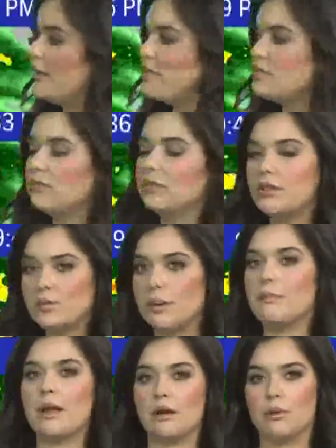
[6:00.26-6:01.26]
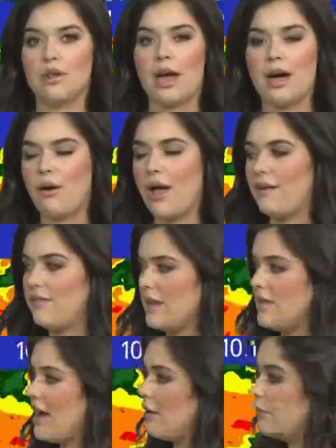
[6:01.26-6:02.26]
at least do a little bit better with how
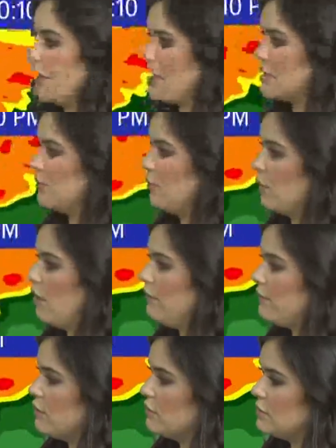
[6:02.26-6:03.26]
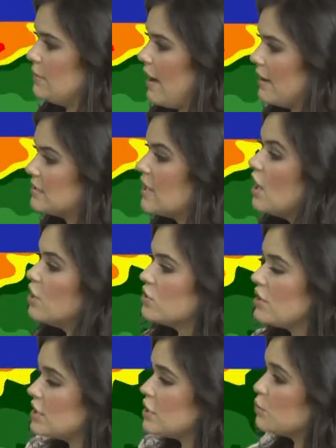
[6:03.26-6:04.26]
heavy that rain is for a few spots.
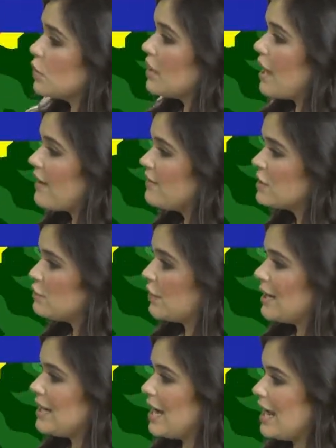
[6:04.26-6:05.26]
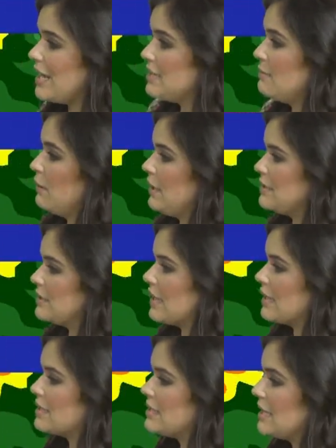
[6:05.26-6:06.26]
So this is where the heaviest rain is, places
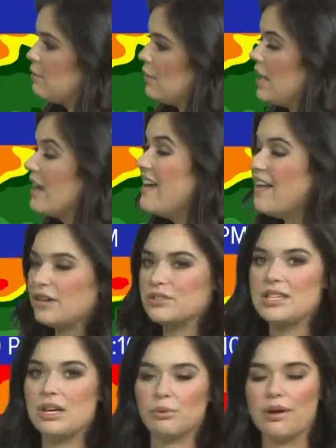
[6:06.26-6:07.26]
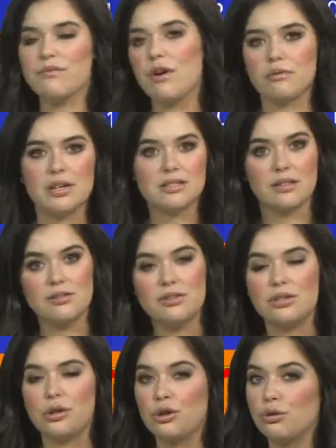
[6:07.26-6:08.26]
like Sebring. We're seeing rainfall rates
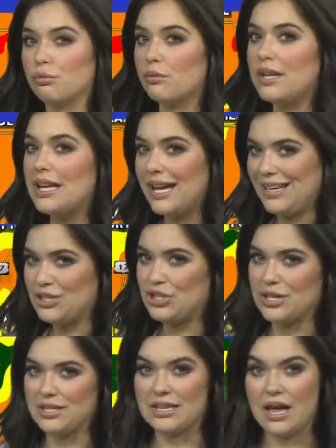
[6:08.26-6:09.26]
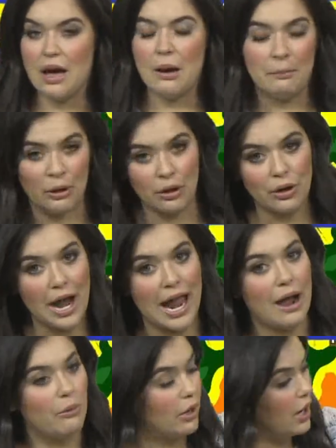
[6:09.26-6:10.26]
close to three inches per
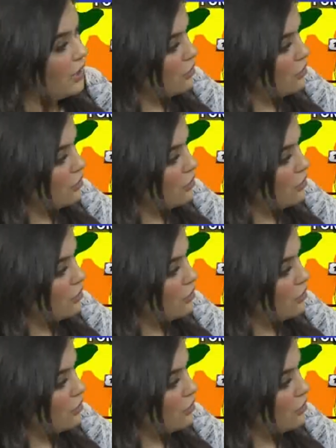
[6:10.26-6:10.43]
hour